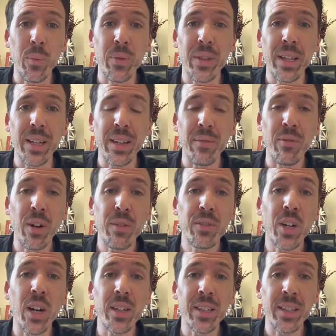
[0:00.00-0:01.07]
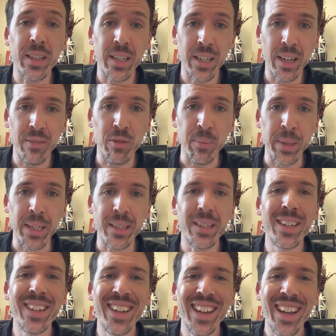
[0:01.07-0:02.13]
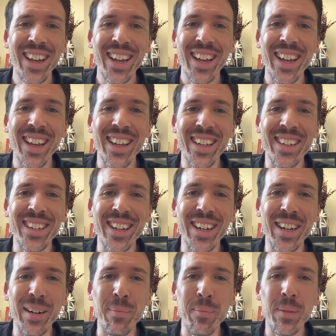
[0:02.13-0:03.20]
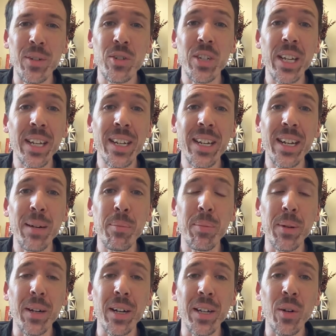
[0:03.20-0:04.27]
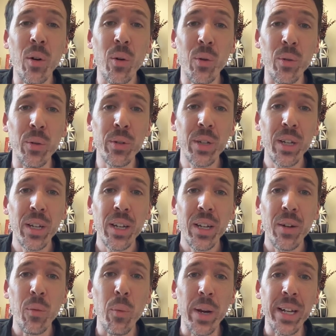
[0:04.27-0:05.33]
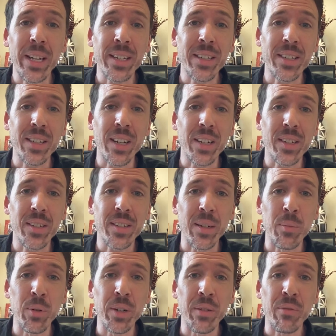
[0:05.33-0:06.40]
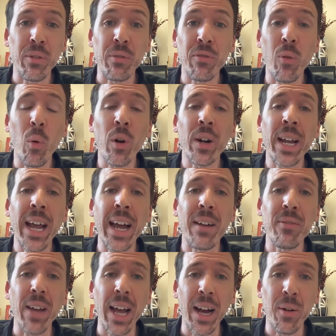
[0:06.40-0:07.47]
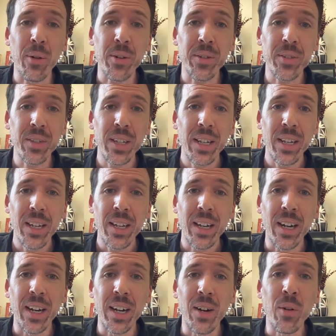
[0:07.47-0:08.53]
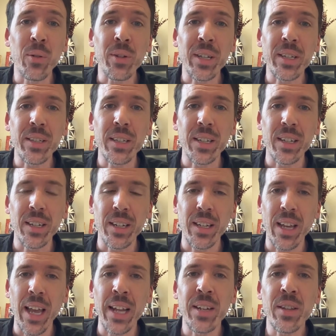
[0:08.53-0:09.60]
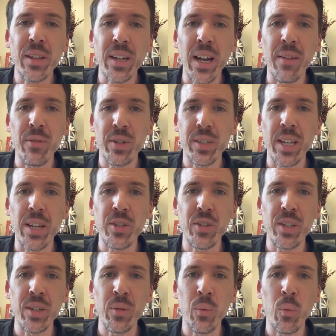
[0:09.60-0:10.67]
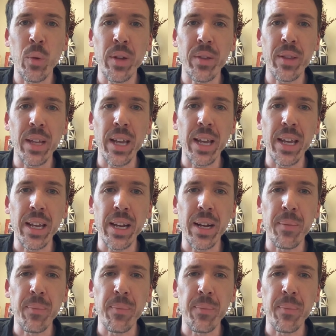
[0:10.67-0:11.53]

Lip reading: that involved calling the government, and she ended up on hold waiting to talk to someone for 4.5 hours, only to end the conversation with a